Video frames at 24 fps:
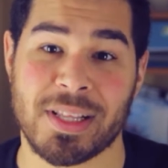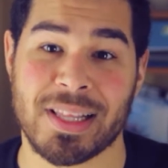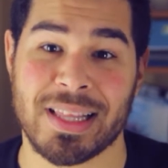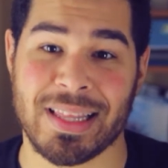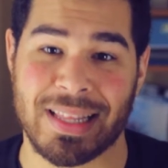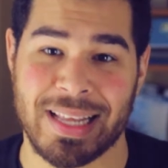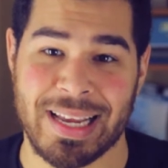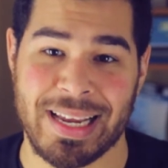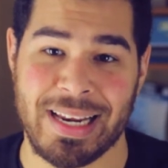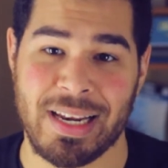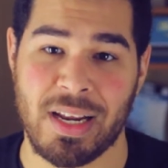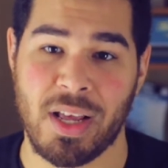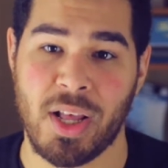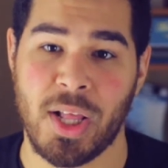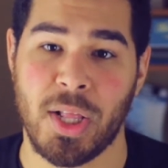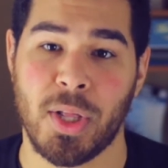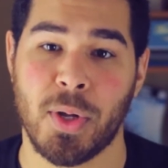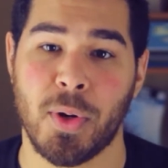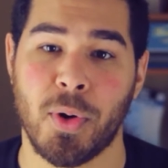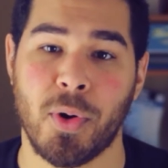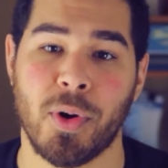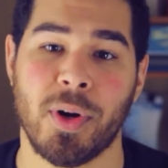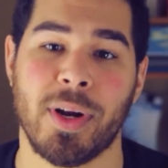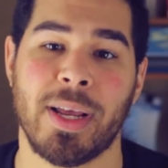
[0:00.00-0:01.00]
line,
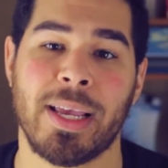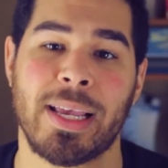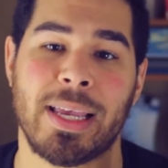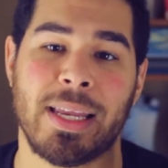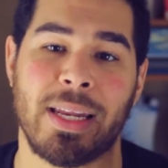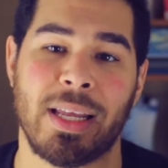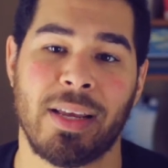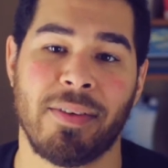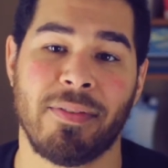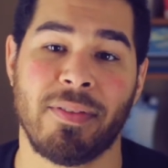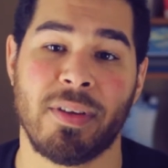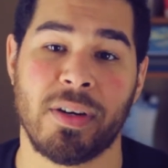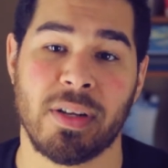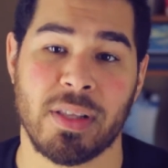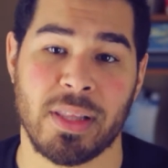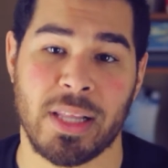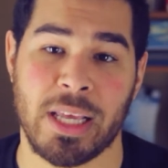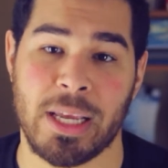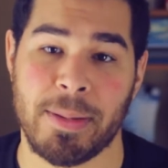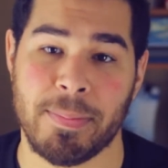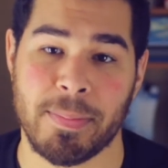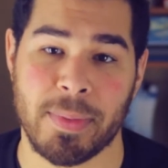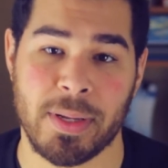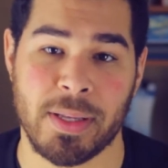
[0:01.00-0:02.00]
or I can have their
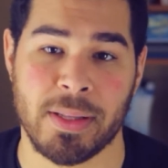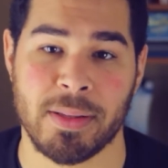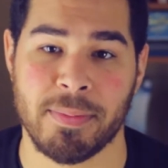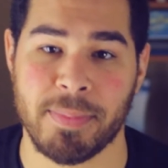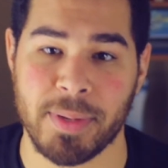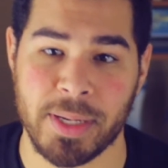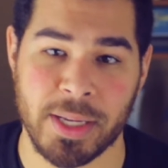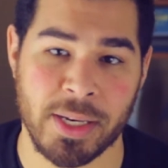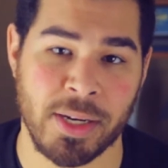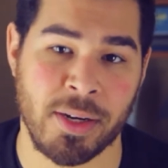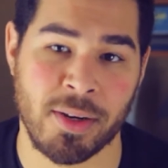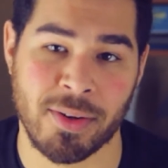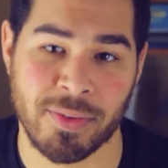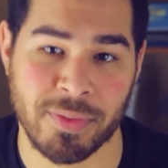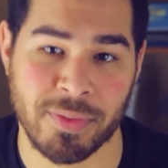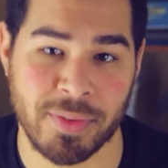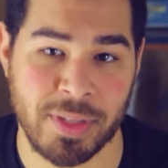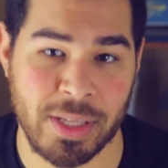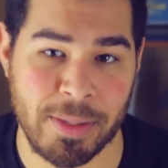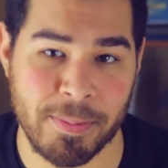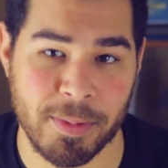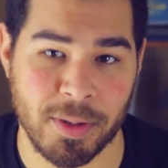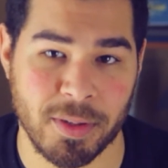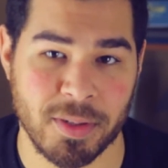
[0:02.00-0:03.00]
name in the beginning of
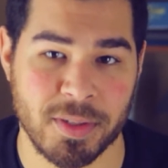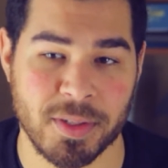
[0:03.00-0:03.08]
the email.